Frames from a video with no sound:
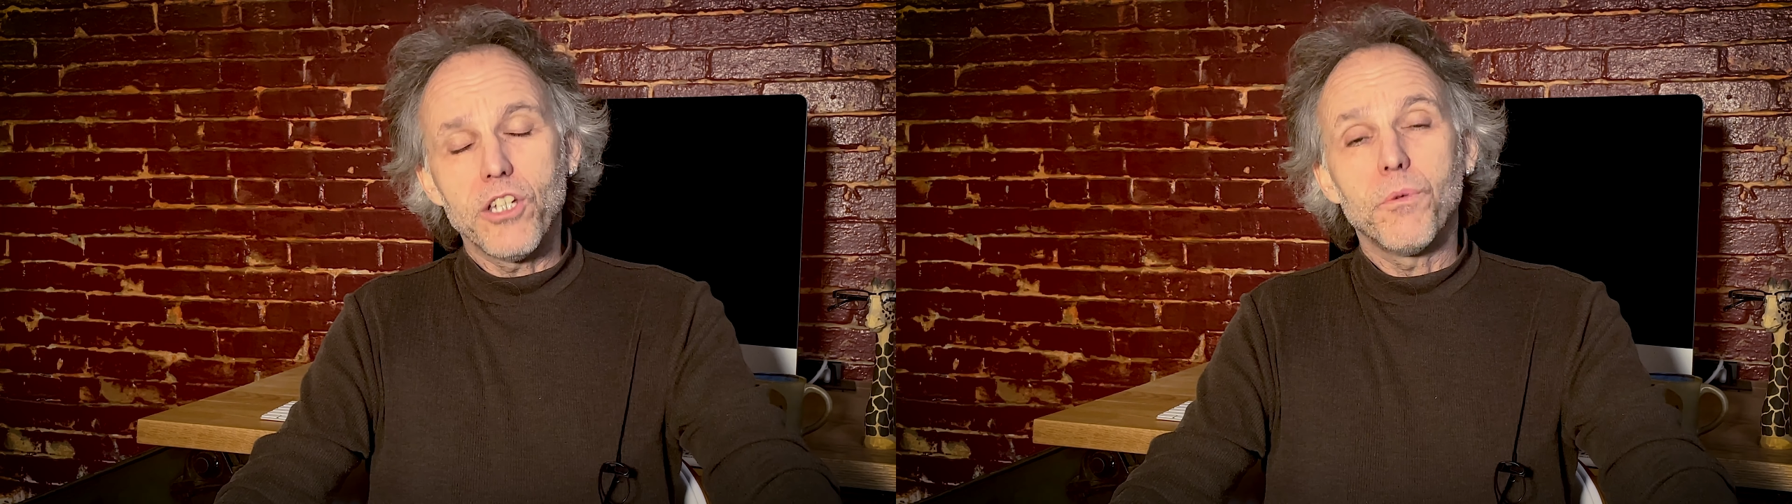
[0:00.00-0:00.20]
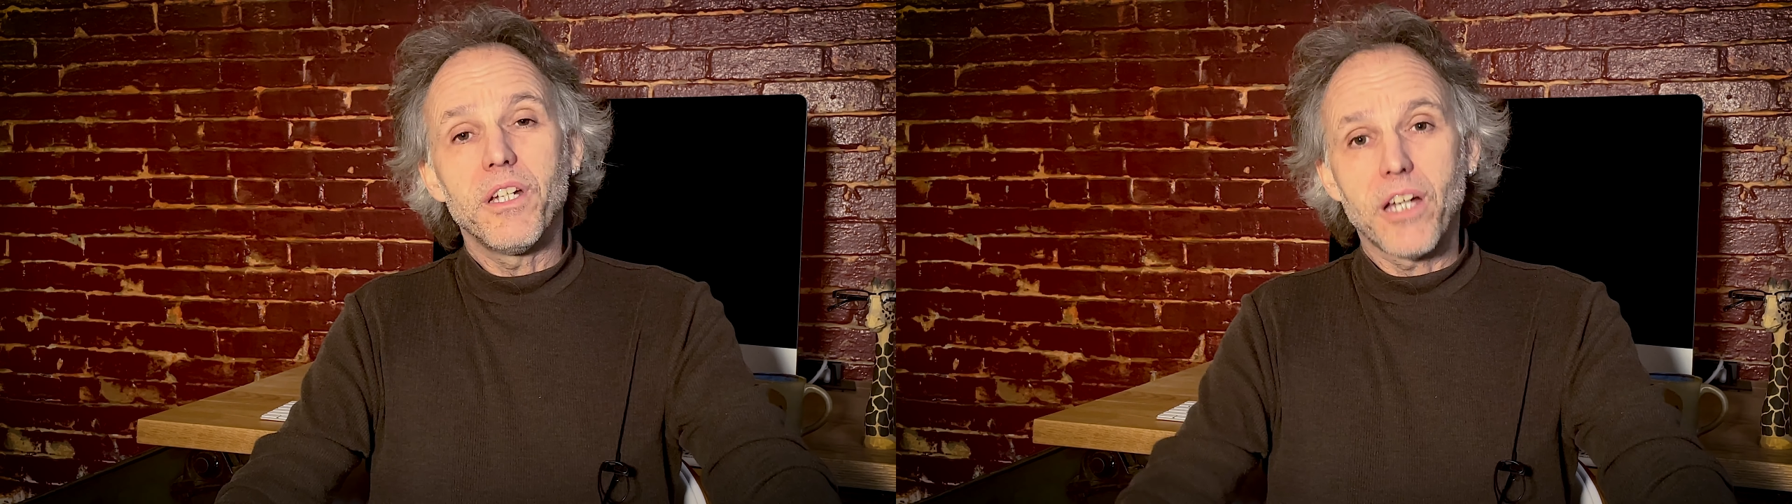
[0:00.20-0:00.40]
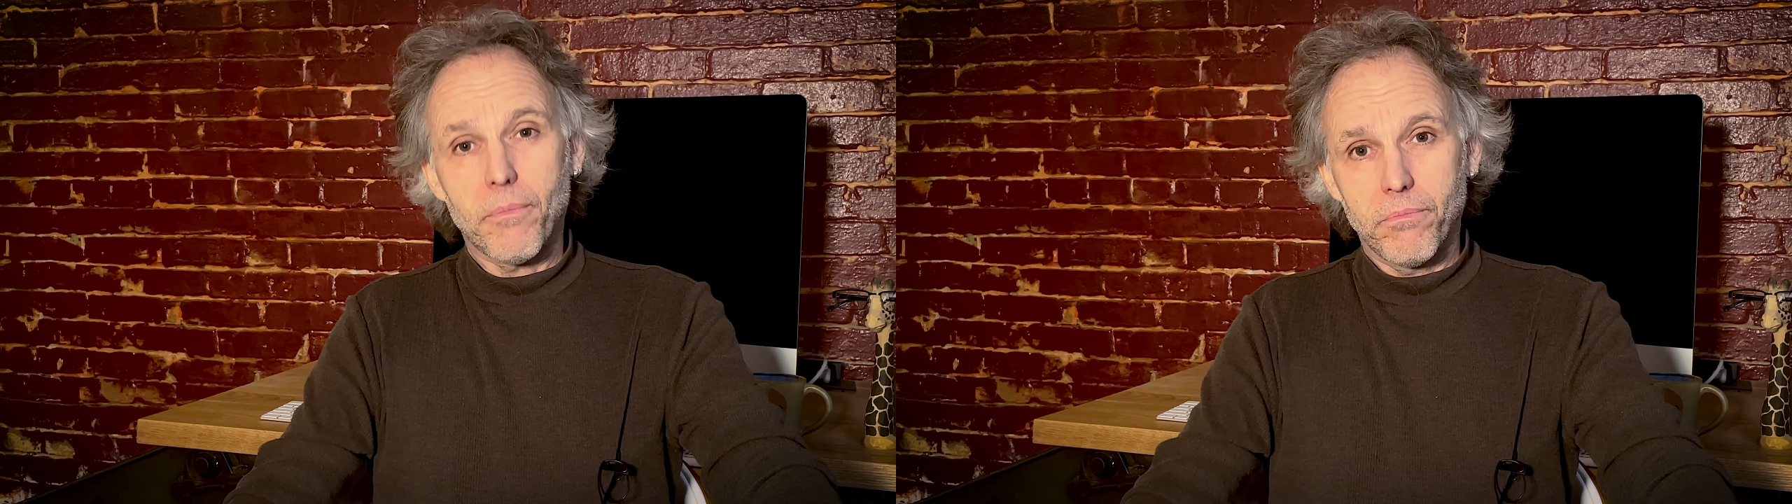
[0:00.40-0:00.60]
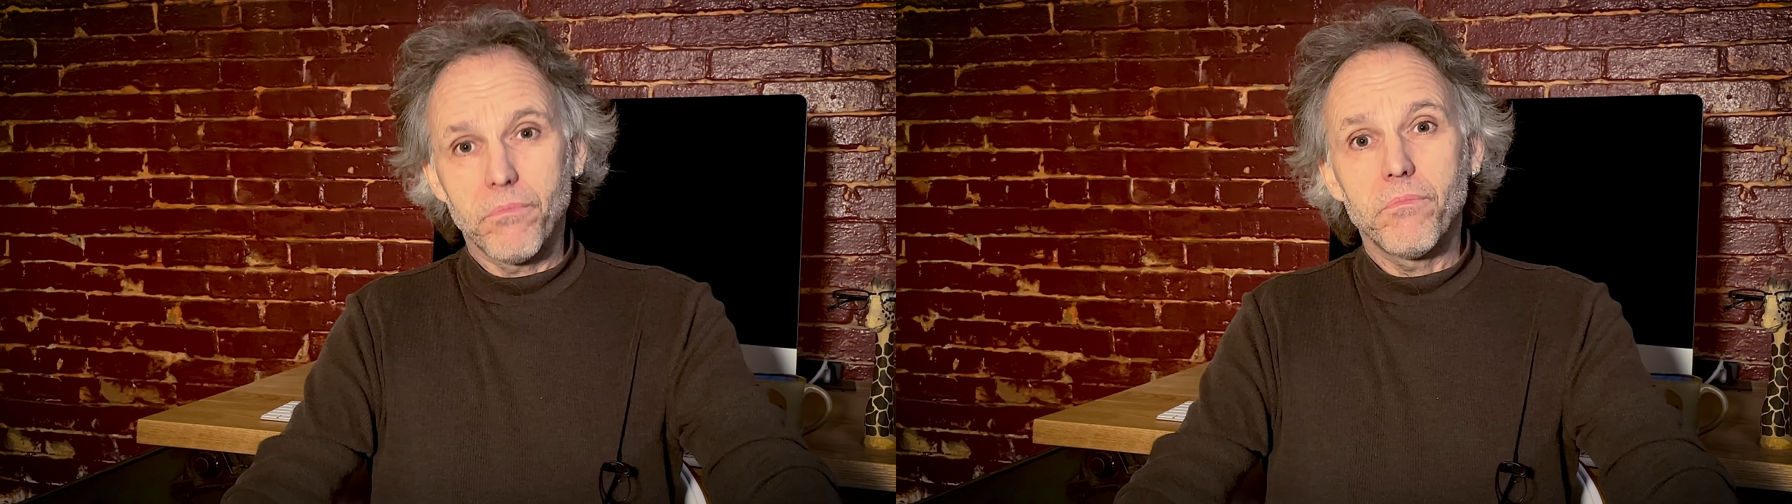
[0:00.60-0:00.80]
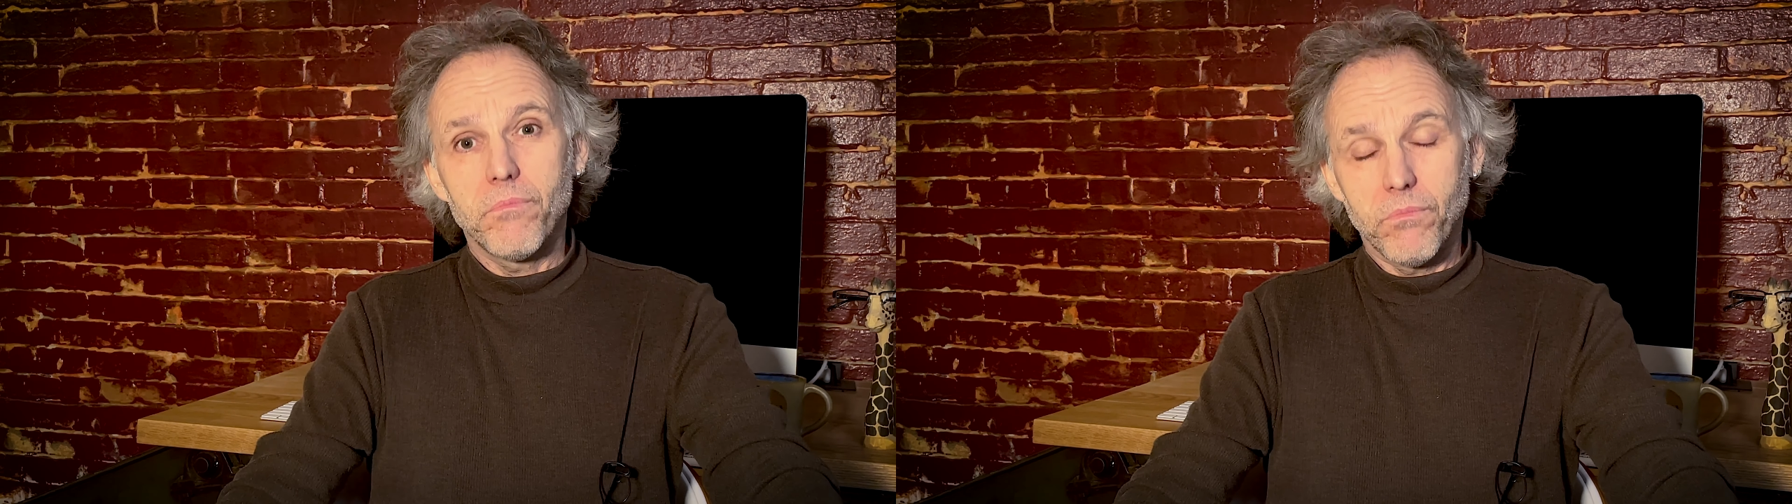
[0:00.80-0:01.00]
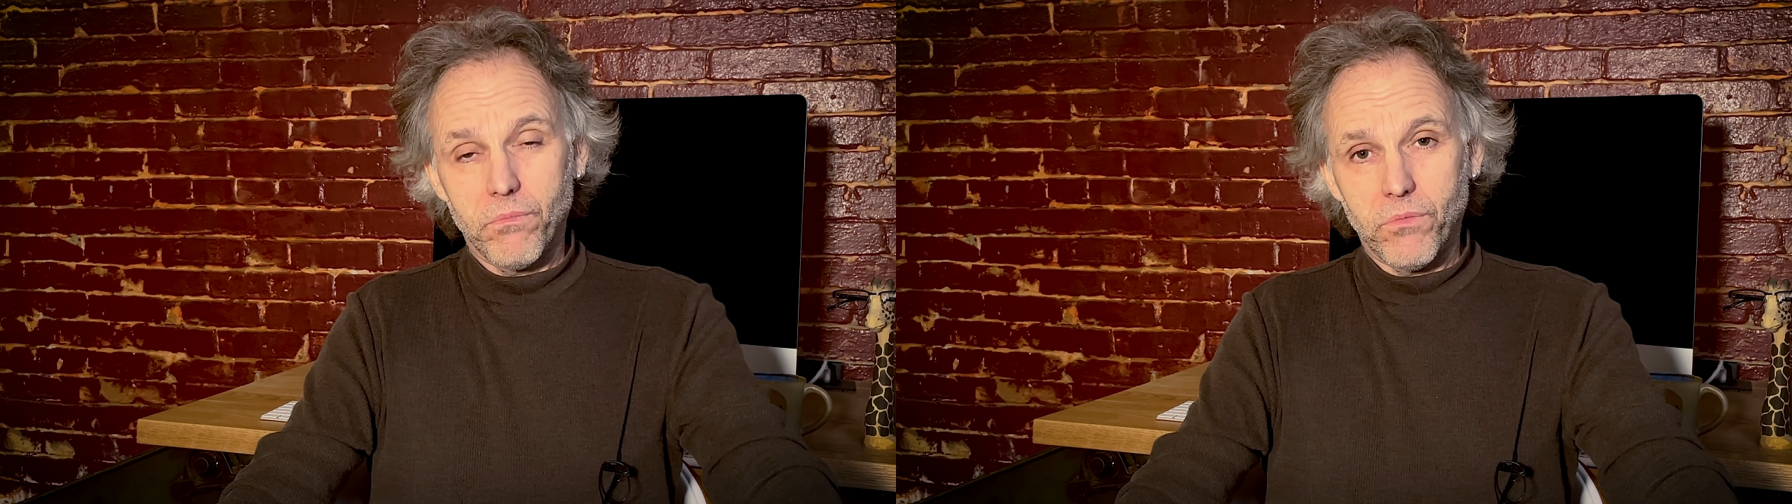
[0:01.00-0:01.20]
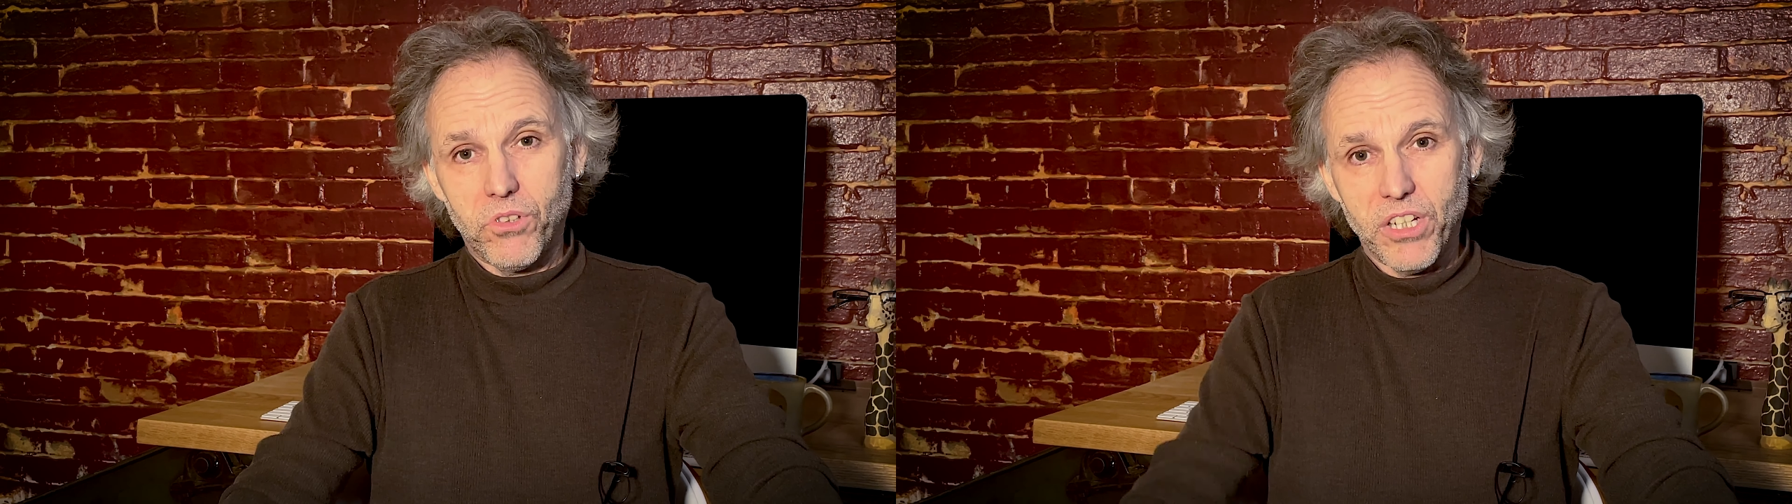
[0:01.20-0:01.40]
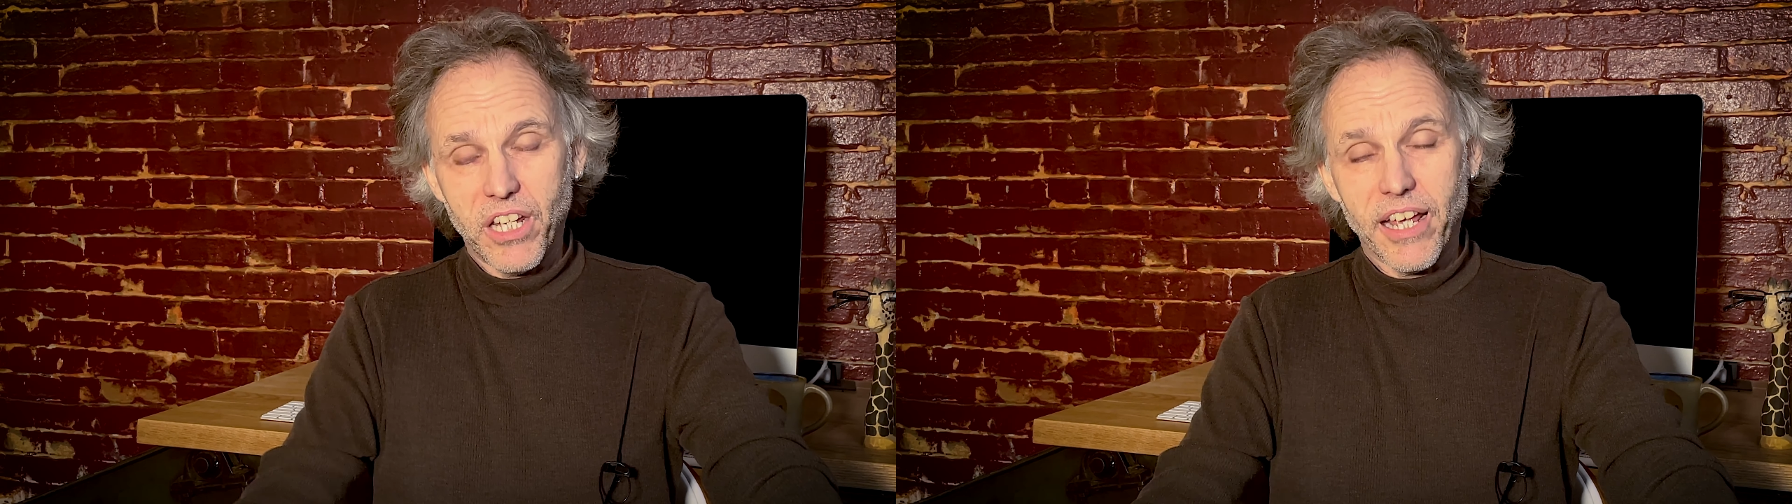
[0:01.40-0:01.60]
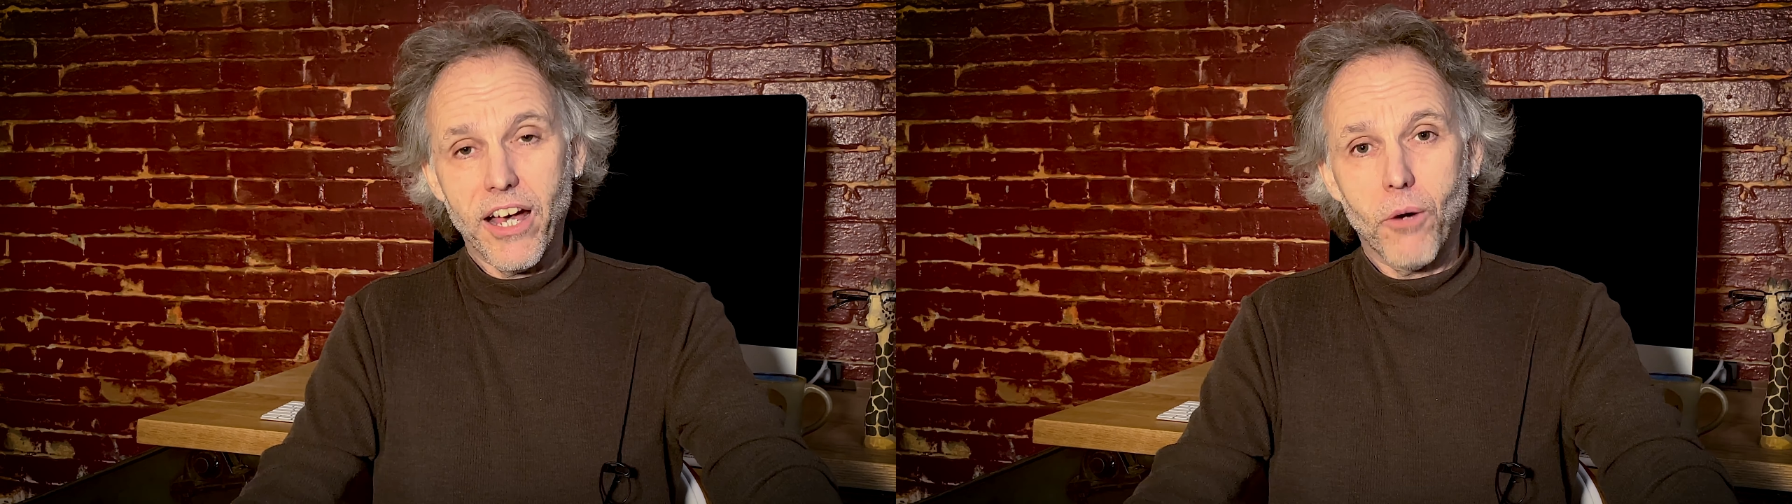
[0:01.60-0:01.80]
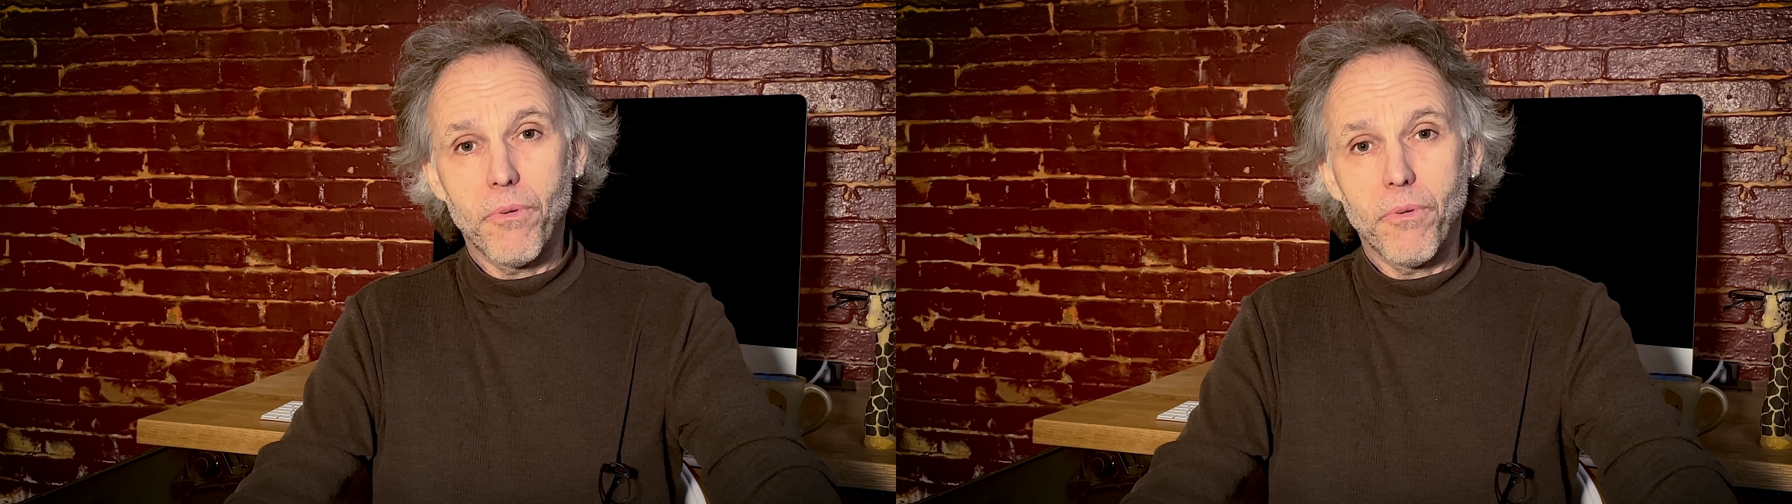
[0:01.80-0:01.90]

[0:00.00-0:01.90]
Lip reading: you end up seeking help.